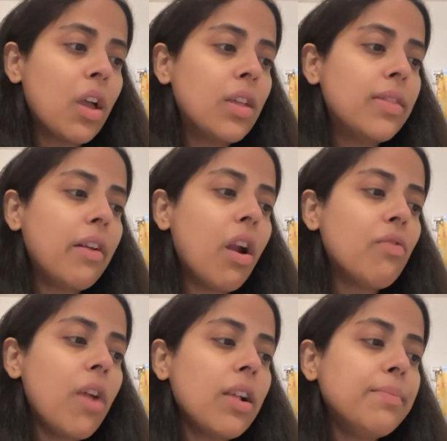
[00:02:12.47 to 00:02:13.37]
There are
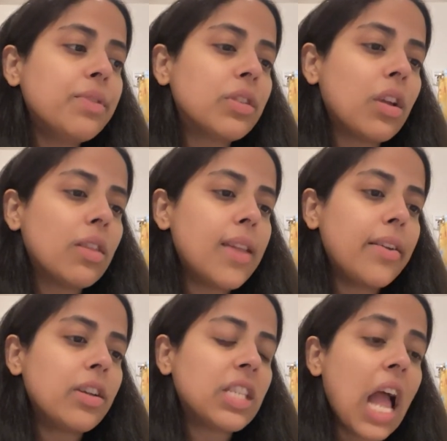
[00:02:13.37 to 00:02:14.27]
realms
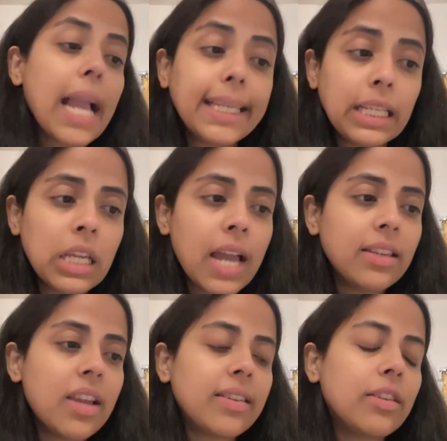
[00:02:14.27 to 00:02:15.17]
that are tiny
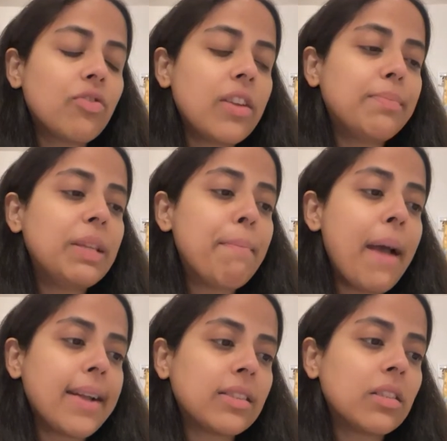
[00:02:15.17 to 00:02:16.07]
and yet incredibly
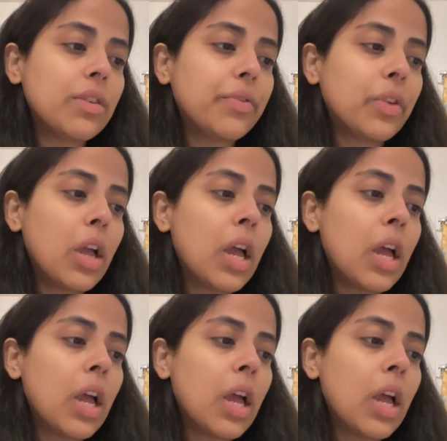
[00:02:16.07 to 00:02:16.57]
massive,